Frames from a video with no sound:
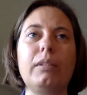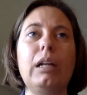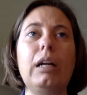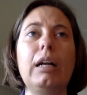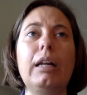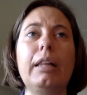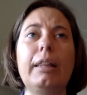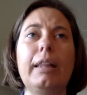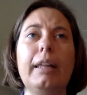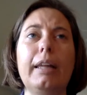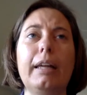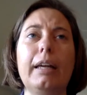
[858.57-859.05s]

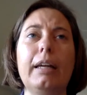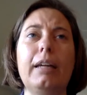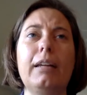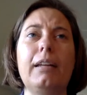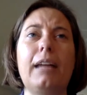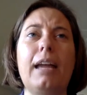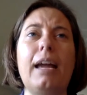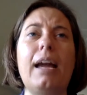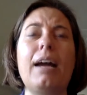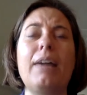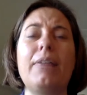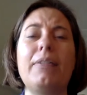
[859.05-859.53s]
than
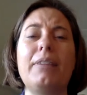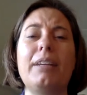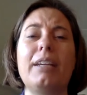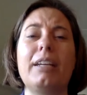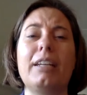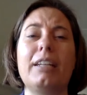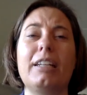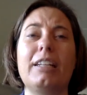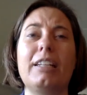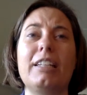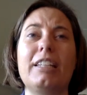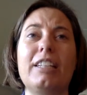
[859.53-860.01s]
having
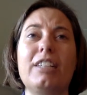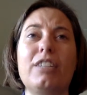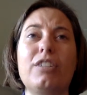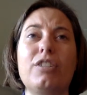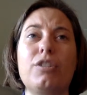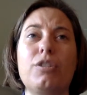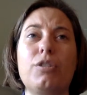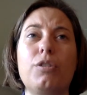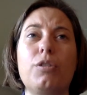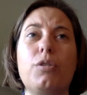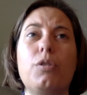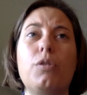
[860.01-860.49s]
an
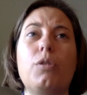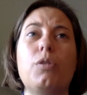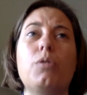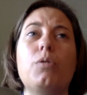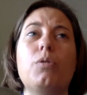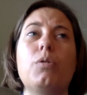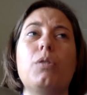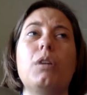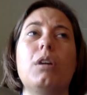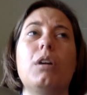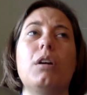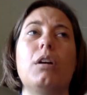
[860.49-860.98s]

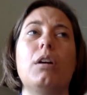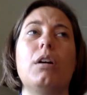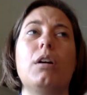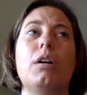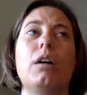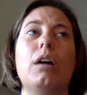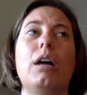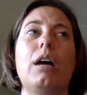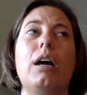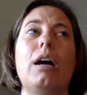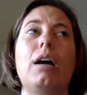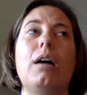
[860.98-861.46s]
intentional,
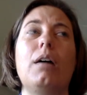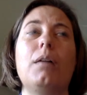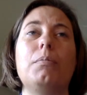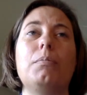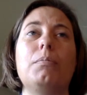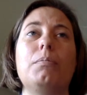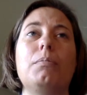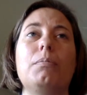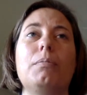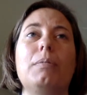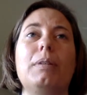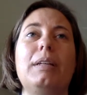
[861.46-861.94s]

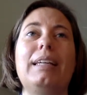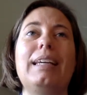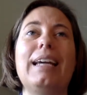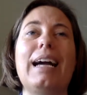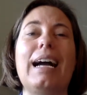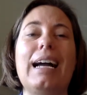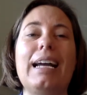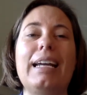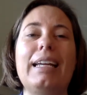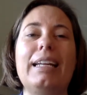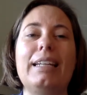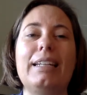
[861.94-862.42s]

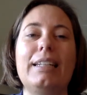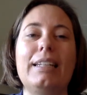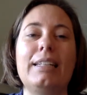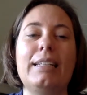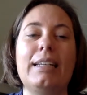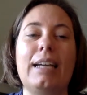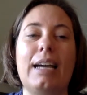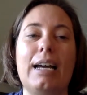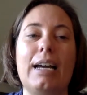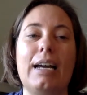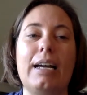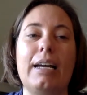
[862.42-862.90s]
guided
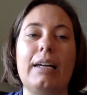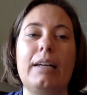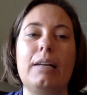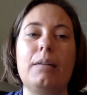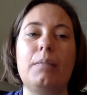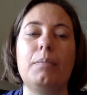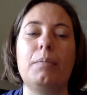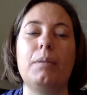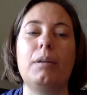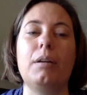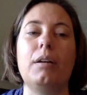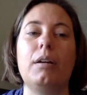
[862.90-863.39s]

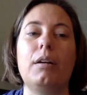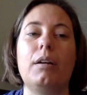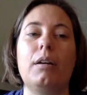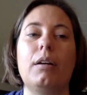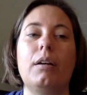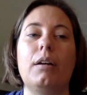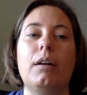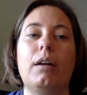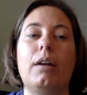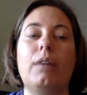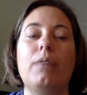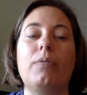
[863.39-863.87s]
time
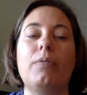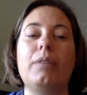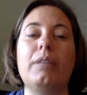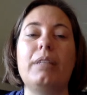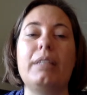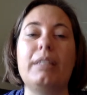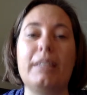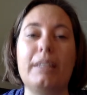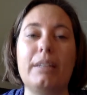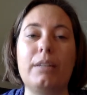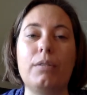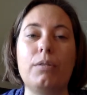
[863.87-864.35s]
every
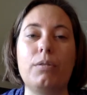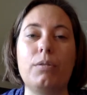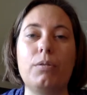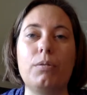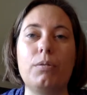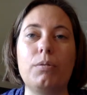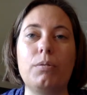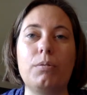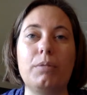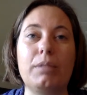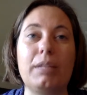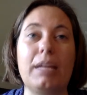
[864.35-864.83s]

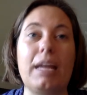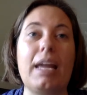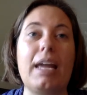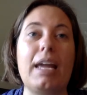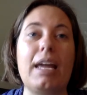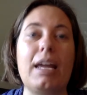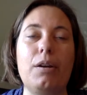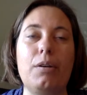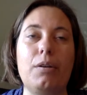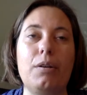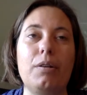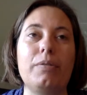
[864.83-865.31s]
single
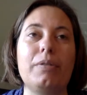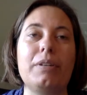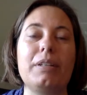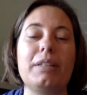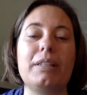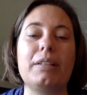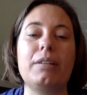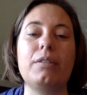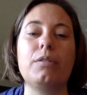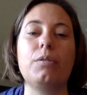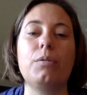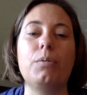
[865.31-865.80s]
day or every
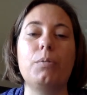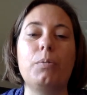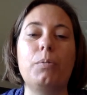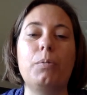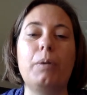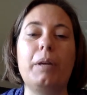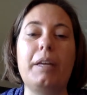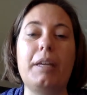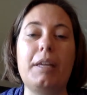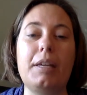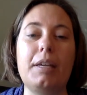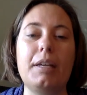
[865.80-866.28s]
single
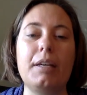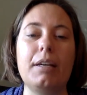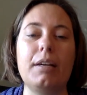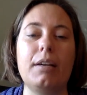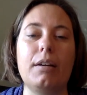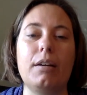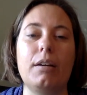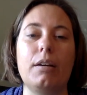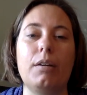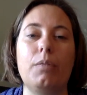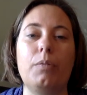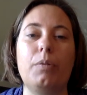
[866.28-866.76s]
week
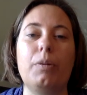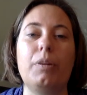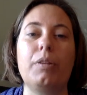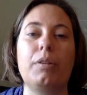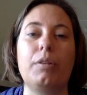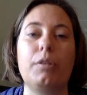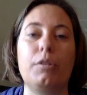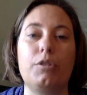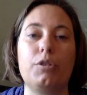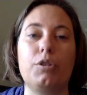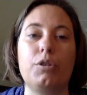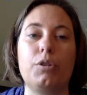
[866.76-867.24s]
with
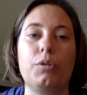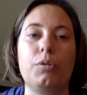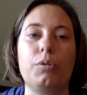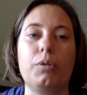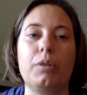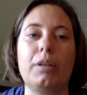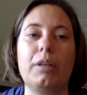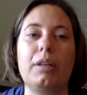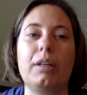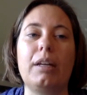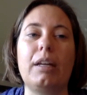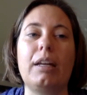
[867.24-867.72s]
our
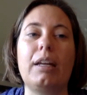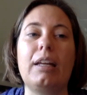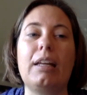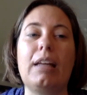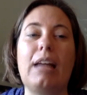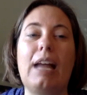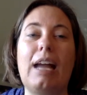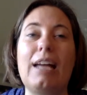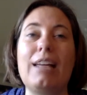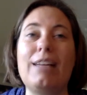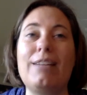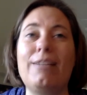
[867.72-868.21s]
children.
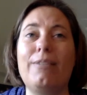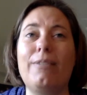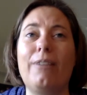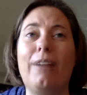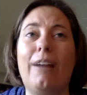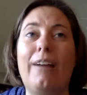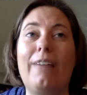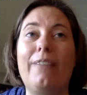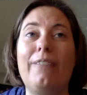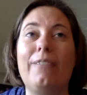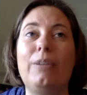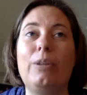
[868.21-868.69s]
I
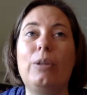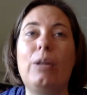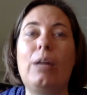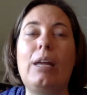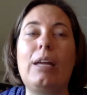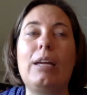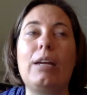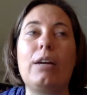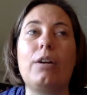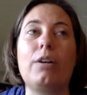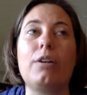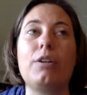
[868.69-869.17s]
feel
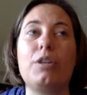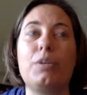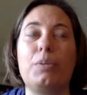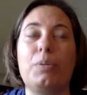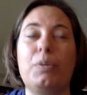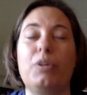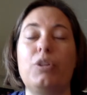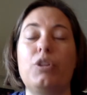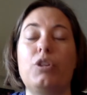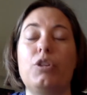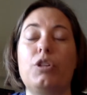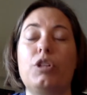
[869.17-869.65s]
like our
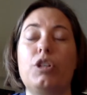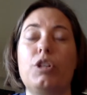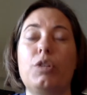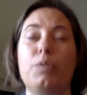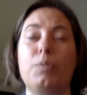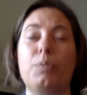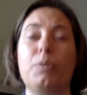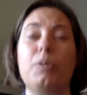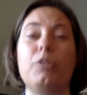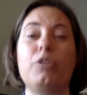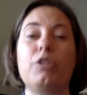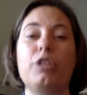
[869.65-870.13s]

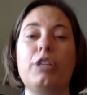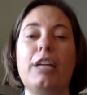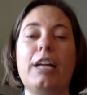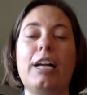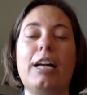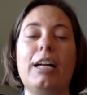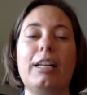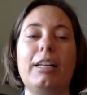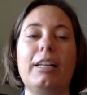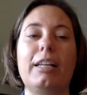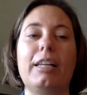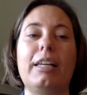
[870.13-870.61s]

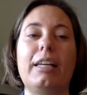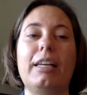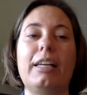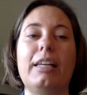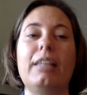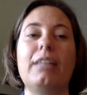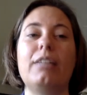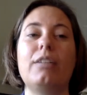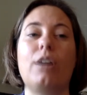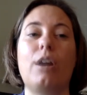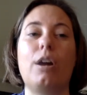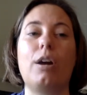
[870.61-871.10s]
spirituality
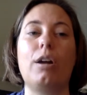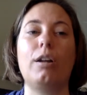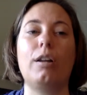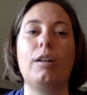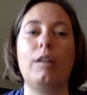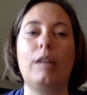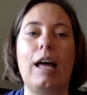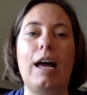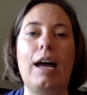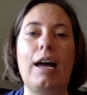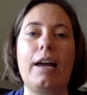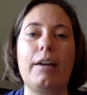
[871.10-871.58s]
is all a
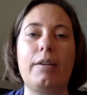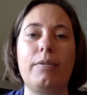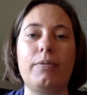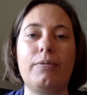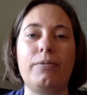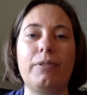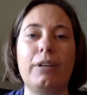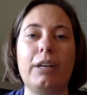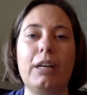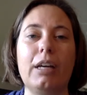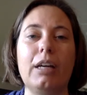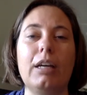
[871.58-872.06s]

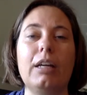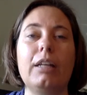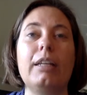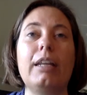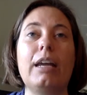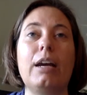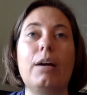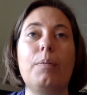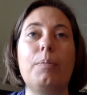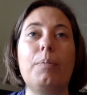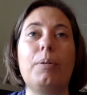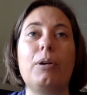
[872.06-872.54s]
life.
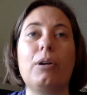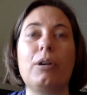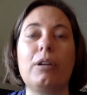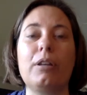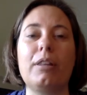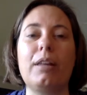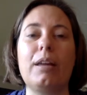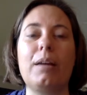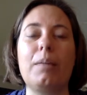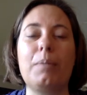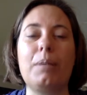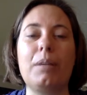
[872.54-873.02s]
Now, part of
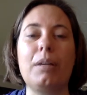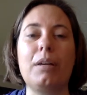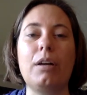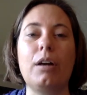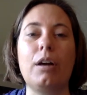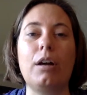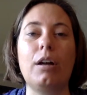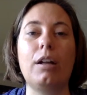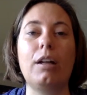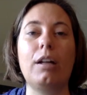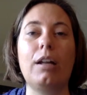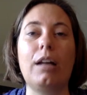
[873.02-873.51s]
that being
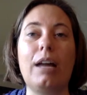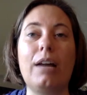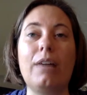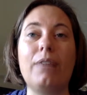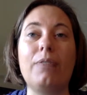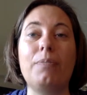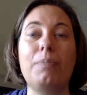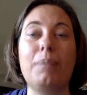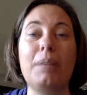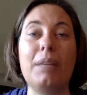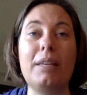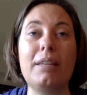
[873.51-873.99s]
all a life
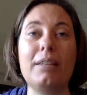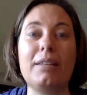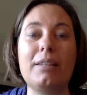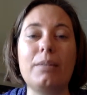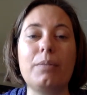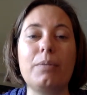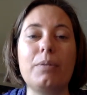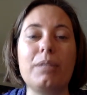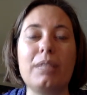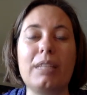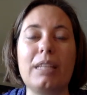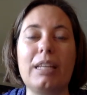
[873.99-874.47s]
means that
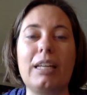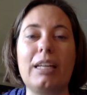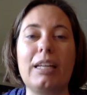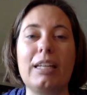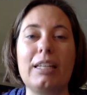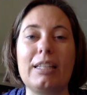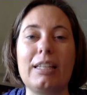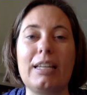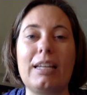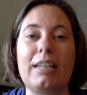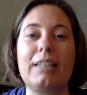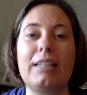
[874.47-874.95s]
we're setting
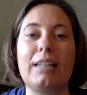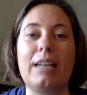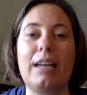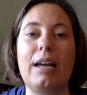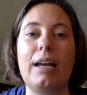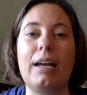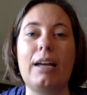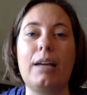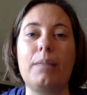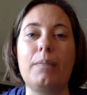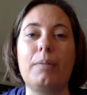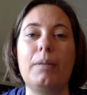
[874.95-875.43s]
aside
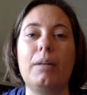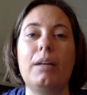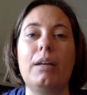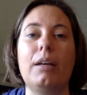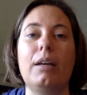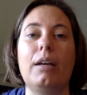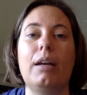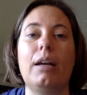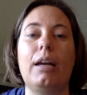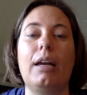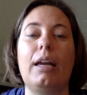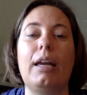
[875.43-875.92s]
time
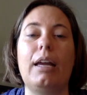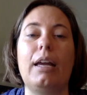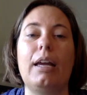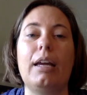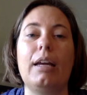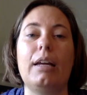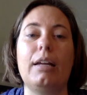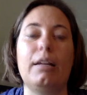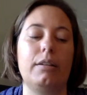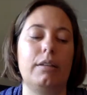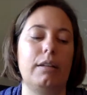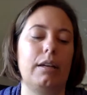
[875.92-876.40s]

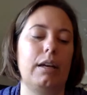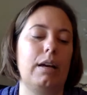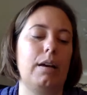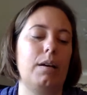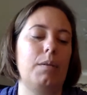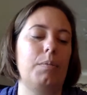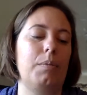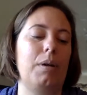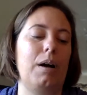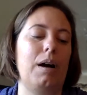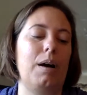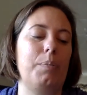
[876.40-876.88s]
and
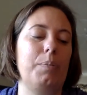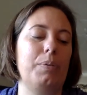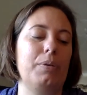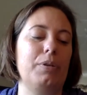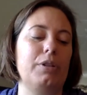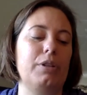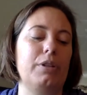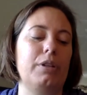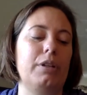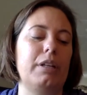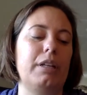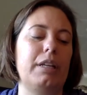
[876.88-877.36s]

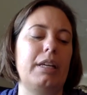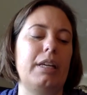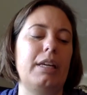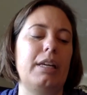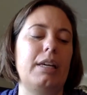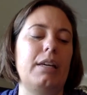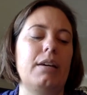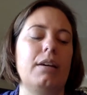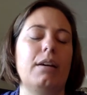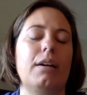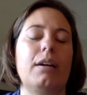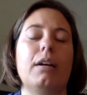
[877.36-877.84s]

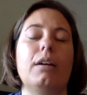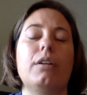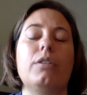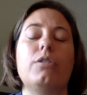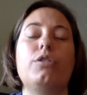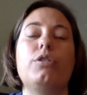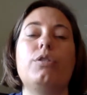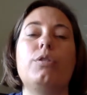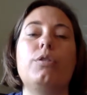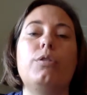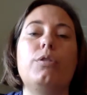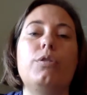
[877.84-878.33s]
opportunity
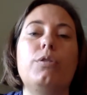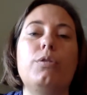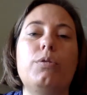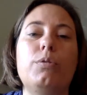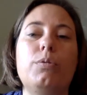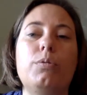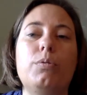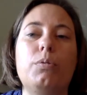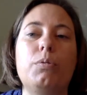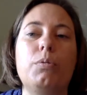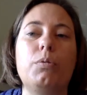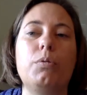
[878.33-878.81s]

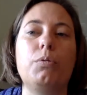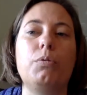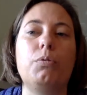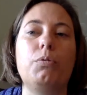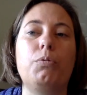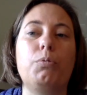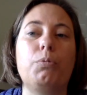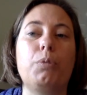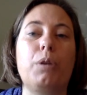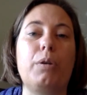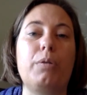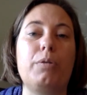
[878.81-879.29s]
to
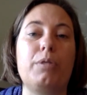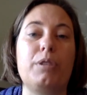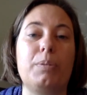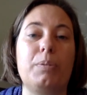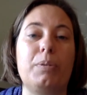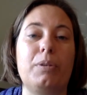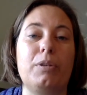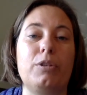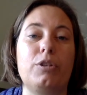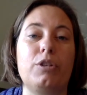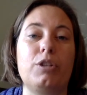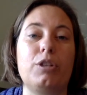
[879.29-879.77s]
grow
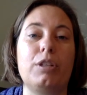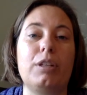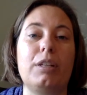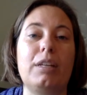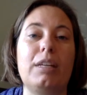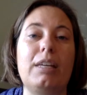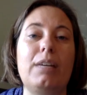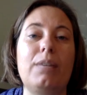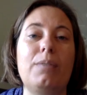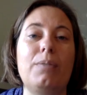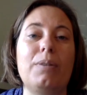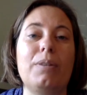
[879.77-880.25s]

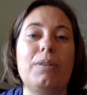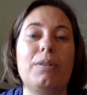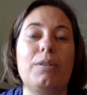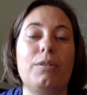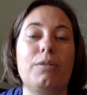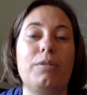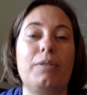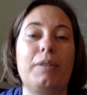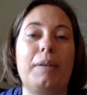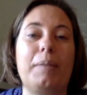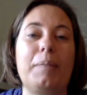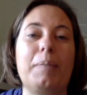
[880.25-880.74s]
spiritually with
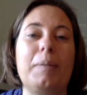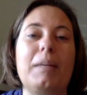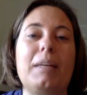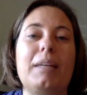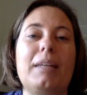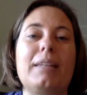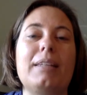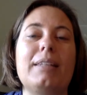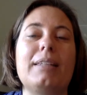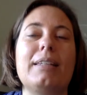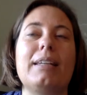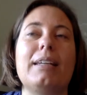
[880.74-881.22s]
our
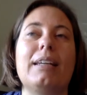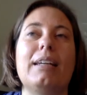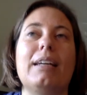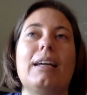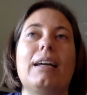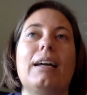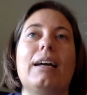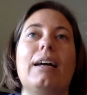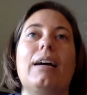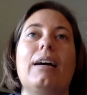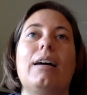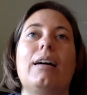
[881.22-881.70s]
families.
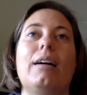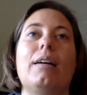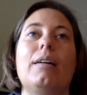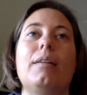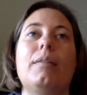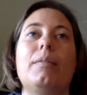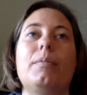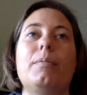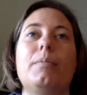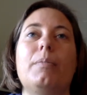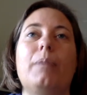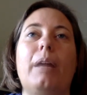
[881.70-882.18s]

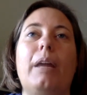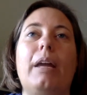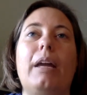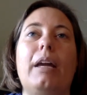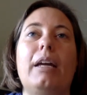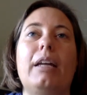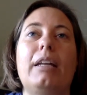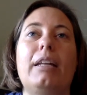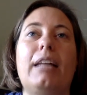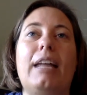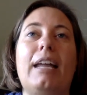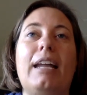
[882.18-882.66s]

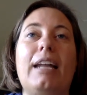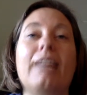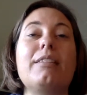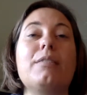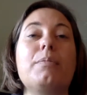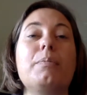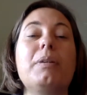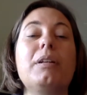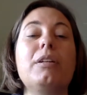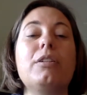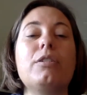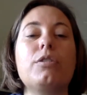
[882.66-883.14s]
And that
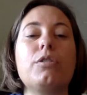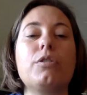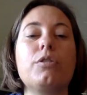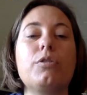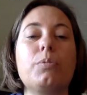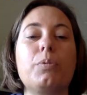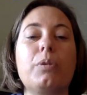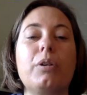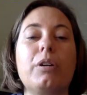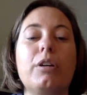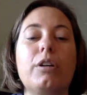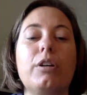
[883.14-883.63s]
as
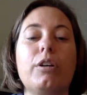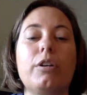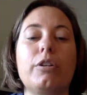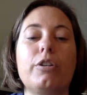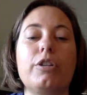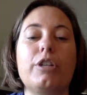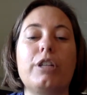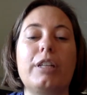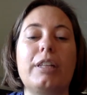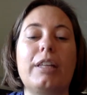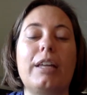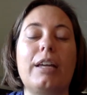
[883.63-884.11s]
ministers, we're
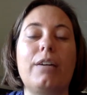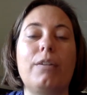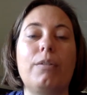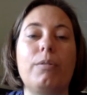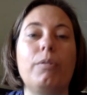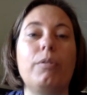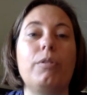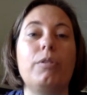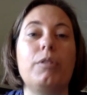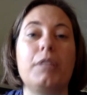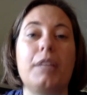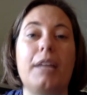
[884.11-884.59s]
encouraging that
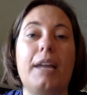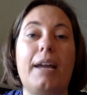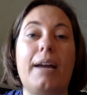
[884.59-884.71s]
growth to